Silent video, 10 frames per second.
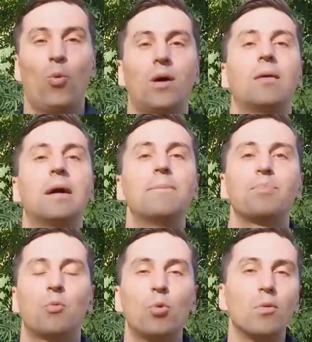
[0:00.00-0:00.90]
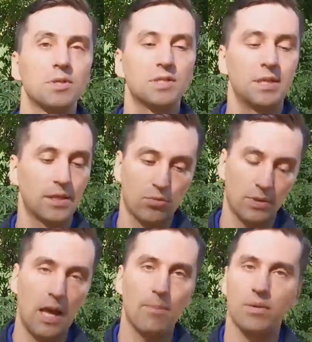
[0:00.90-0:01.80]
well, we will see. It
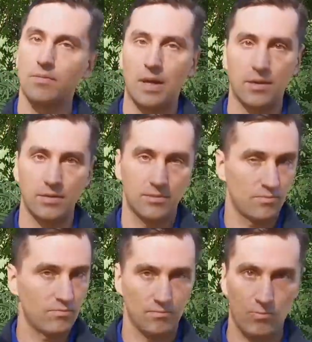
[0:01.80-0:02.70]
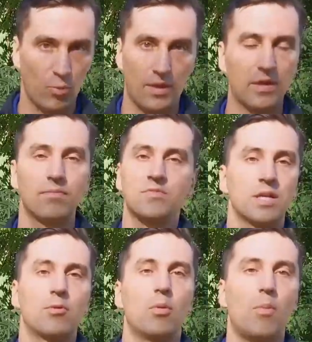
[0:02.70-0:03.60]
could happen within
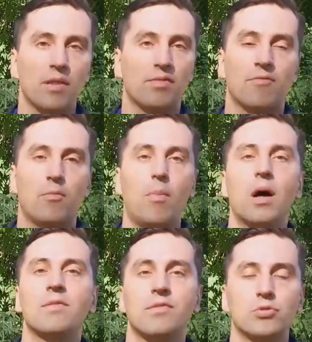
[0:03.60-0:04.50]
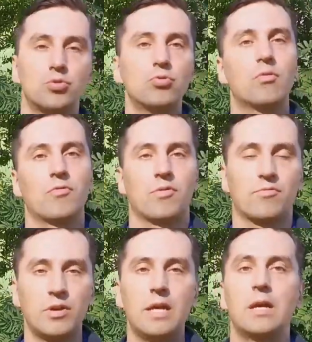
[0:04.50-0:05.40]
several months, for months or two or for
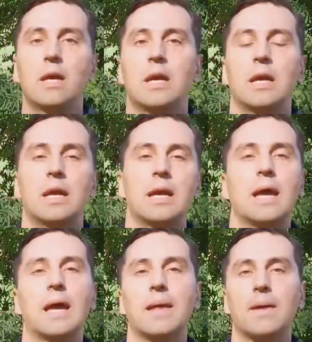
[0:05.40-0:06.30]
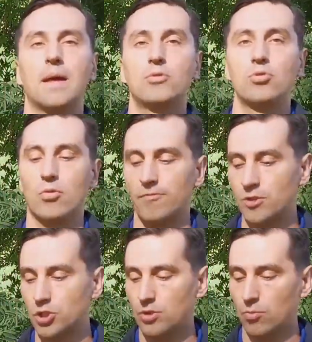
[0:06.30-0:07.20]
three and your
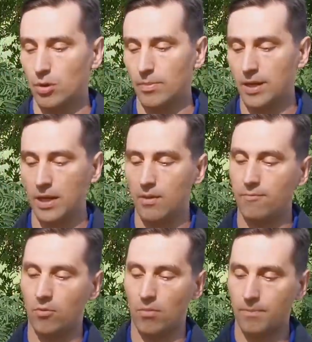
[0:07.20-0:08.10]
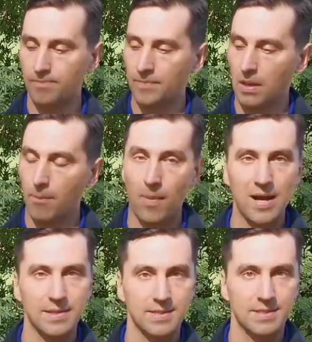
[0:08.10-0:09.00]
vision will become from
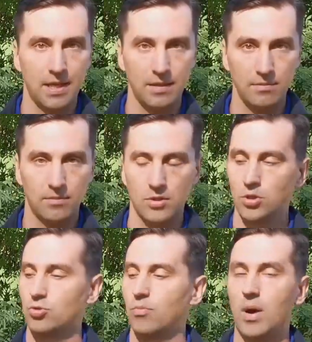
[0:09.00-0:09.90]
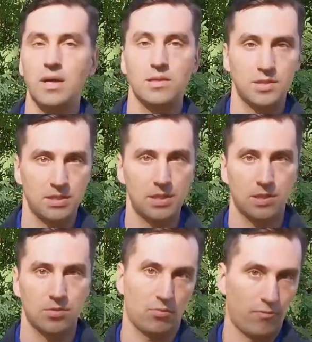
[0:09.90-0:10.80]
minus 10 to minus
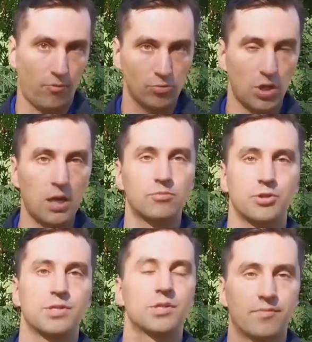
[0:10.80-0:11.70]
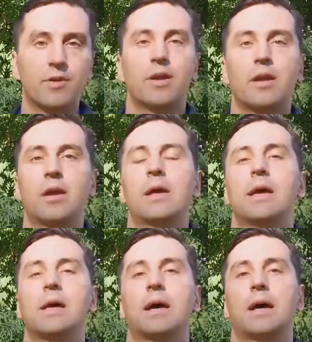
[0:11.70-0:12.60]
6 so four dioptries it's very
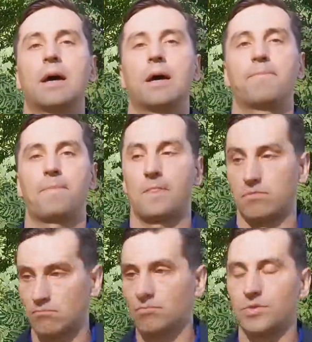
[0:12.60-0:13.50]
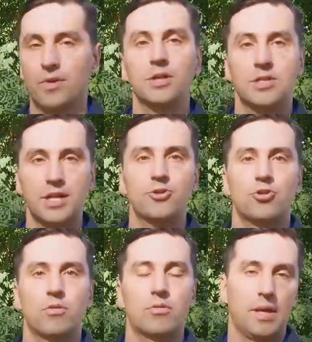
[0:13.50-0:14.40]
uh, it's very
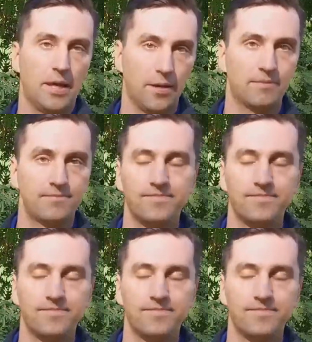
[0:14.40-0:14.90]
essential yeah